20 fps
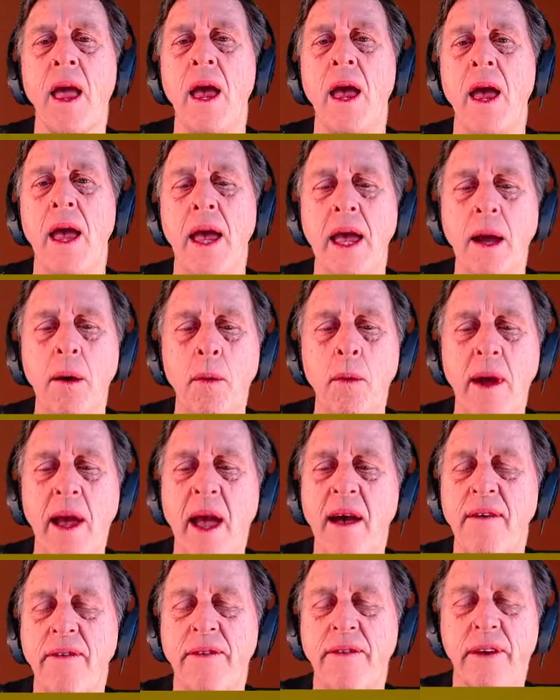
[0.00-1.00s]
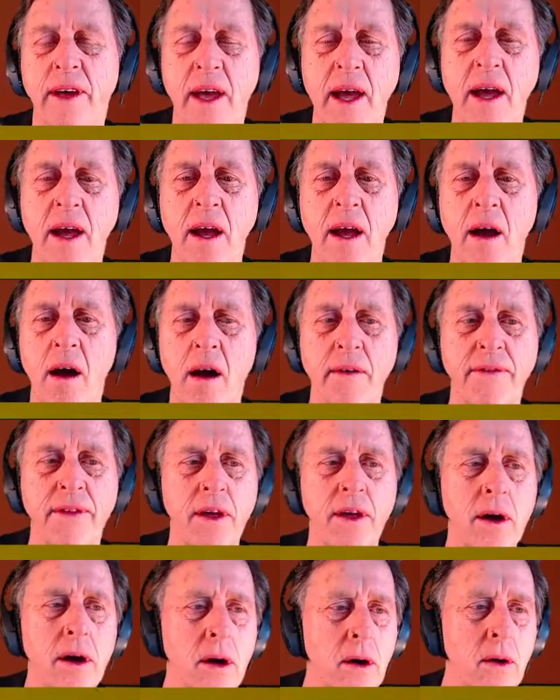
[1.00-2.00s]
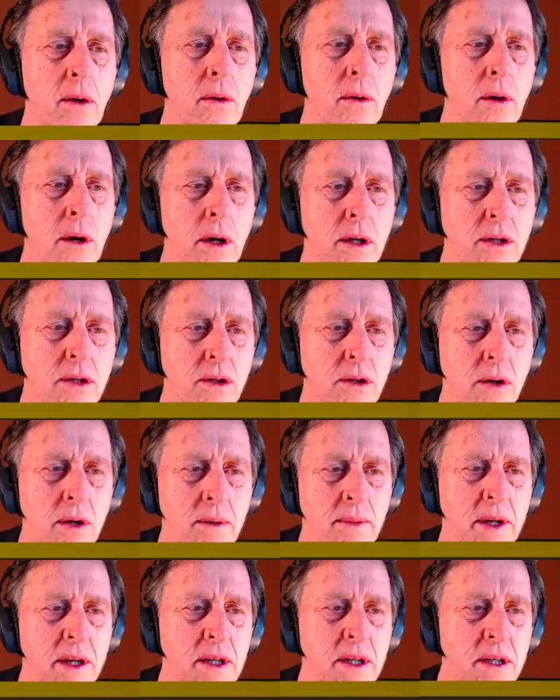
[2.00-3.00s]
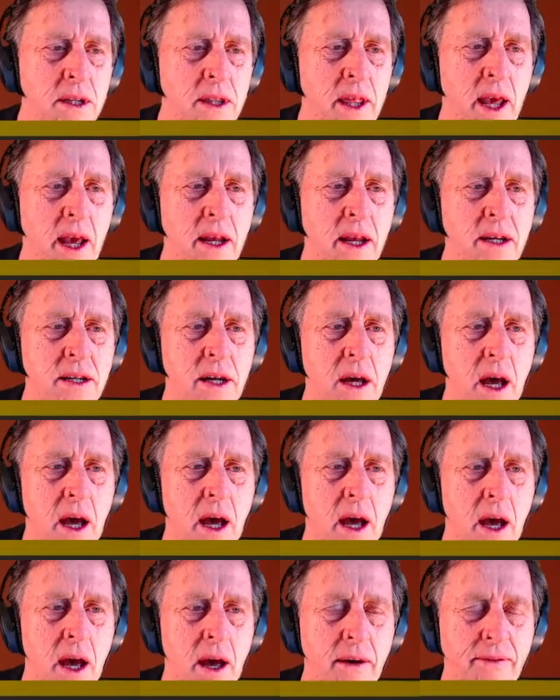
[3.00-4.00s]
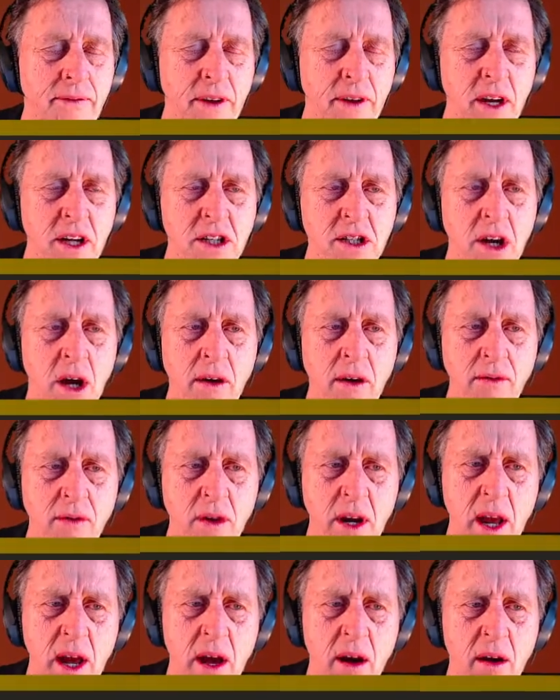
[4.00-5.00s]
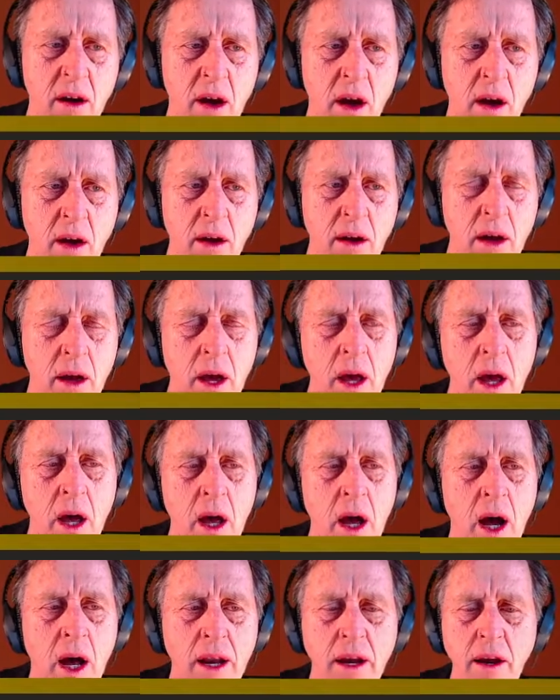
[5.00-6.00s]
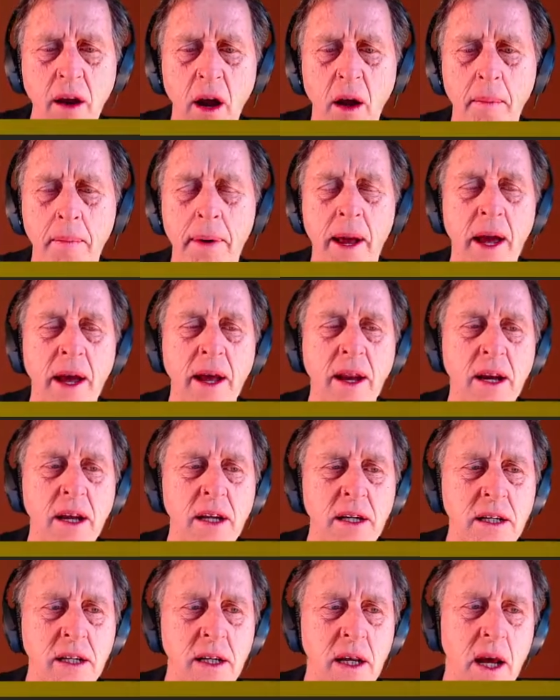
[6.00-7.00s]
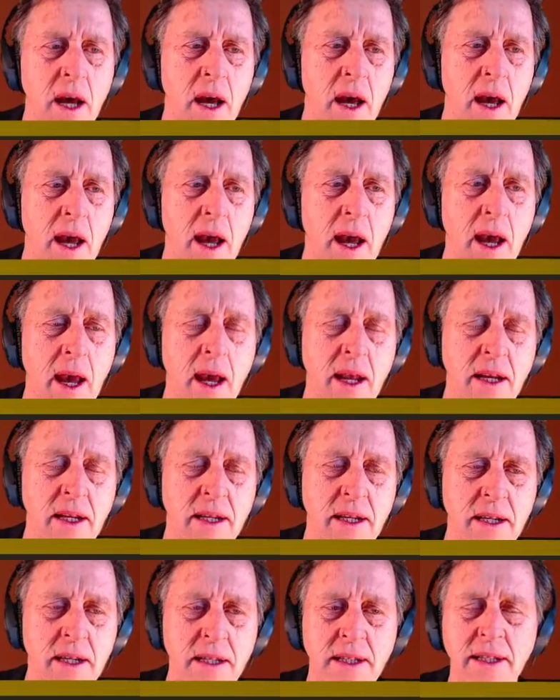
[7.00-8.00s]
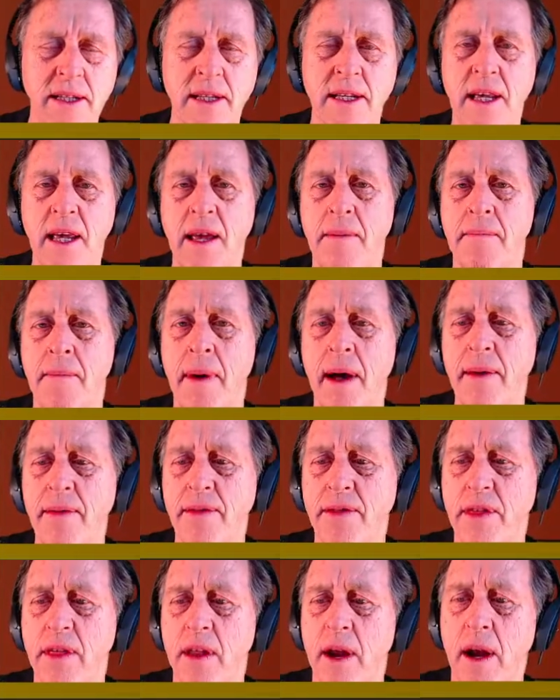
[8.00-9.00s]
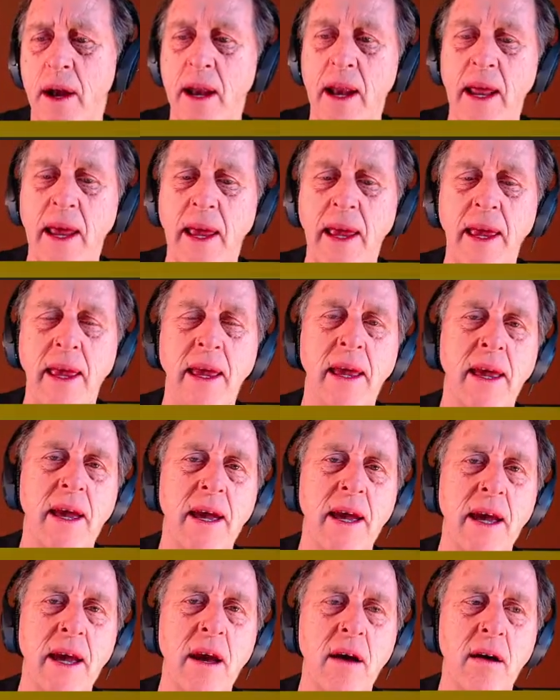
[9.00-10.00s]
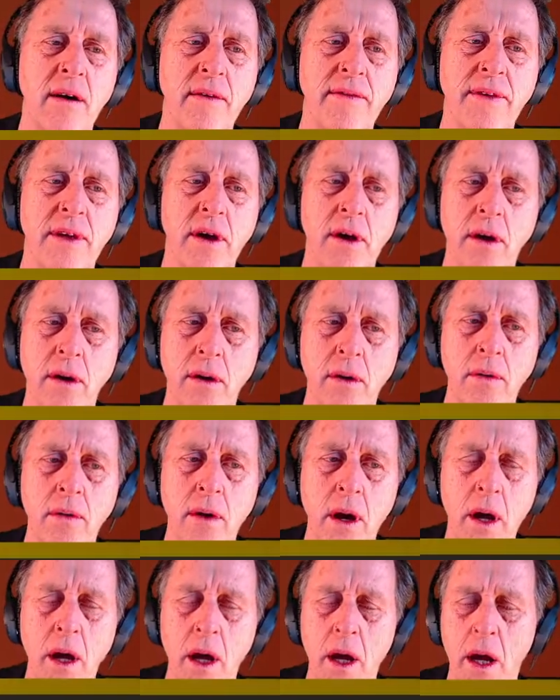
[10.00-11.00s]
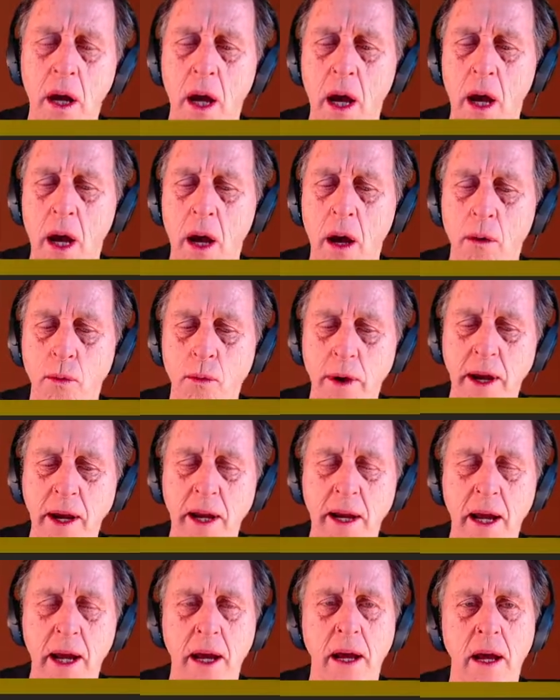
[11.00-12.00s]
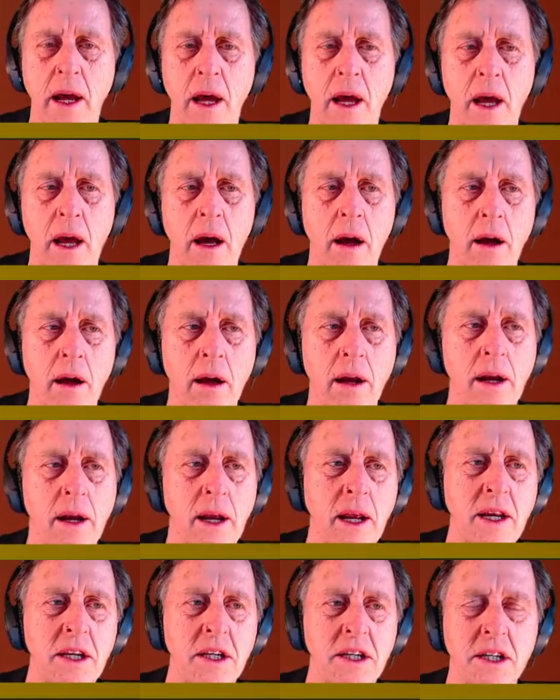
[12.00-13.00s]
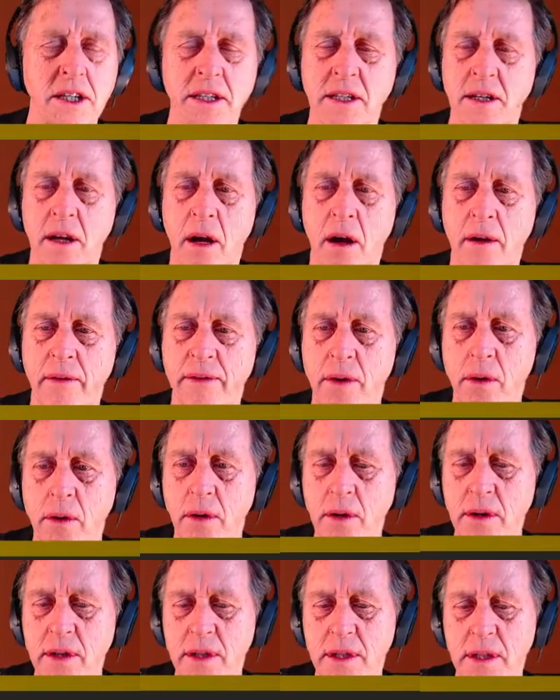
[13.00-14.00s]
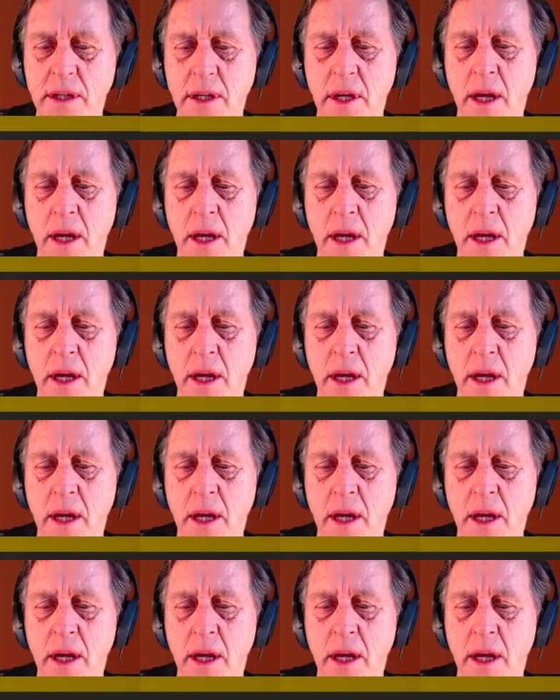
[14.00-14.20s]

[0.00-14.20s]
Here we have King of the Hill tournament that finished over an hour ago. I did not play in it, and it's the monthly King of the Hill arena on Leeches, of course.